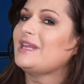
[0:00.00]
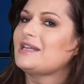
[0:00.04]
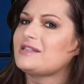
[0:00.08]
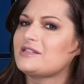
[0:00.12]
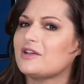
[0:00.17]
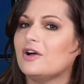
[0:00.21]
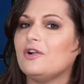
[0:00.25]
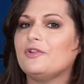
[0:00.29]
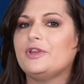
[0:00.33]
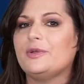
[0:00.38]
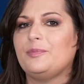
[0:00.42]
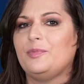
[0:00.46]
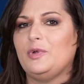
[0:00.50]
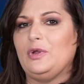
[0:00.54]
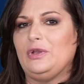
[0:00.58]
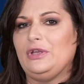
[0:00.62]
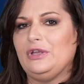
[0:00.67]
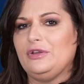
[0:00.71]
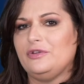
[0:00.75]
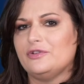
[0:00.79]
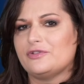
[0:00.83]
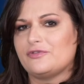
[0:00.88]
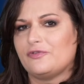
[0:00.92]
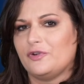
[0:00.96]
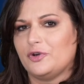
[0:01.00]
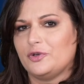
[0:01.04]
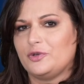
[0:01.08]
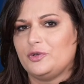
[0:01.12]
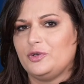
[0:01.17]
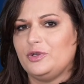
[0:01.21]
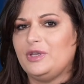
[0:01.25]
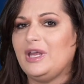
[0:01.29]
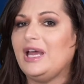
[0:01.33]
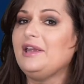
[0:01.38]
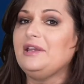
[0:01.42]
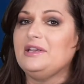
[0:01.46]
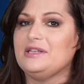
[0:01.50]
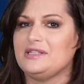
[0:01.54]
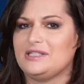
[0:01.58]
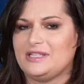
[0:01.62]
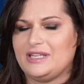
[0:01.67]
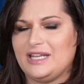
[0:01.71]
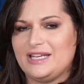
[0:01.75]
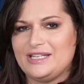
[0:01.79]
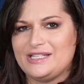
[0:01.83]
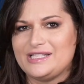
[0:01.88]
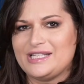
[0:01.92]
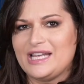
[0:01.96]
all the beauty news for today.
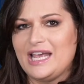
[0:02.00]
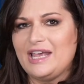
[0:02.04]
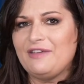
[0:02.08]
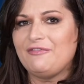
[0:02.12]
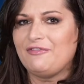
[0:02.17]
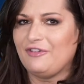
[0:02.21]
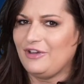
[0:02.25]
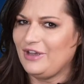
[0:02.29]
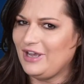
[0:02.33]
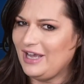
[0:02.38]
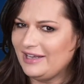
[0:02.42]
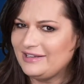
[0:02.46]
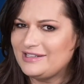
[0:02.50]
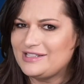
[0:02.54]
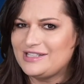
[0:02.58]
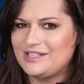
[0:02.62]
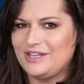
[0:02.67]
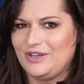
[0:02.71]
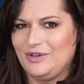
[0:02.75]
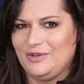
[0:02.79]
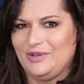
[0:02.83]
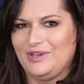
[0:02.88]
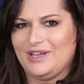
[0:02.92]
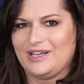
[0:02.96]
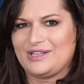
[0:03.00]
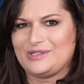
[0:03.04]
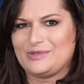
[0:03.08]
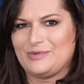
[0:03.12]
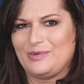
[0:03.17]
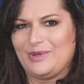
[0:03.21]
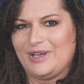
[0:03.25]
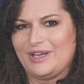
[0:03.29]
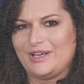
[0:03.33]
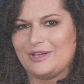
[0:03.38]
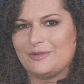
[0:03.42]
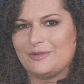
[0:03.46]
Stay safe and see you next week.